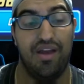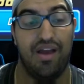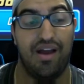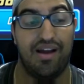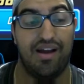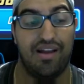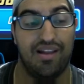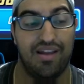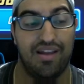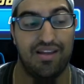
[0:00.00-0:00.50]

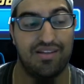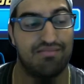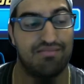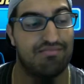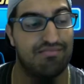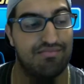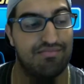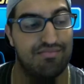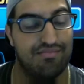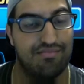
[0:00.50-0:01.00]
I like
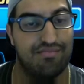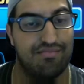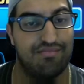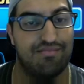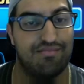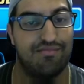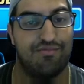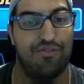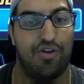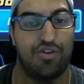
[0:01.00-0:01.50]

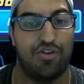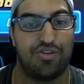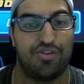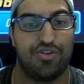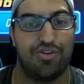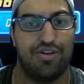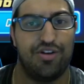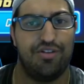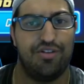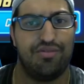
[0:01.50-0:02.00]

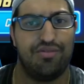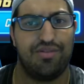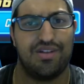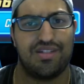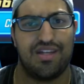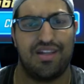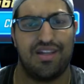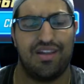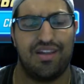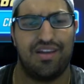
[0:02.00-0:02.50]
Vulture here because
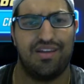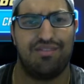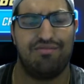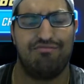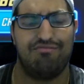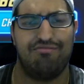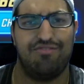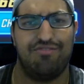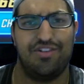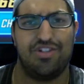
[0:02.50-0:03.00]
I like
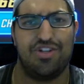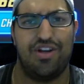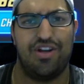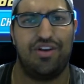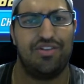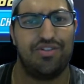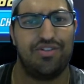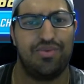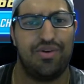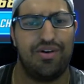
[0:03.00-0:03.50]
Vision
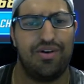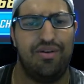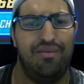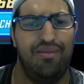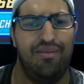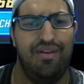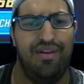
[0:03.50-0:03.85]
elsewhere,